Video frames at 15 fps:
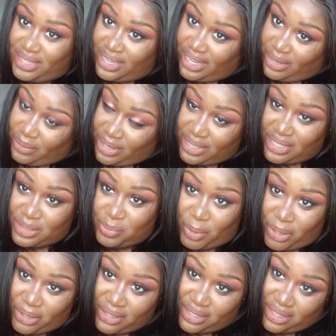anyway, this
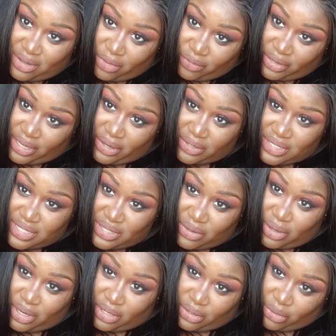part over here is
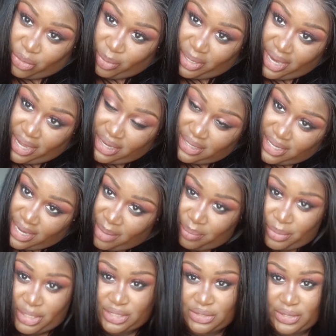still a little bit kind of damp,
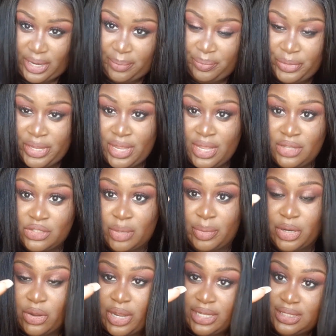but it's okay. So I'm
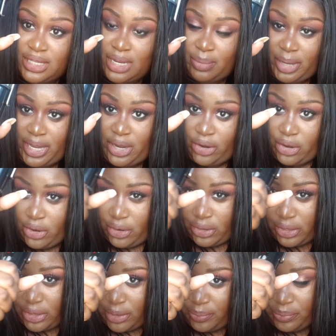gonna go ahead and take my hair
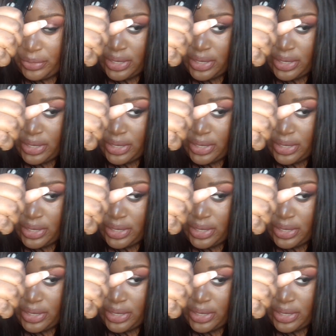curler,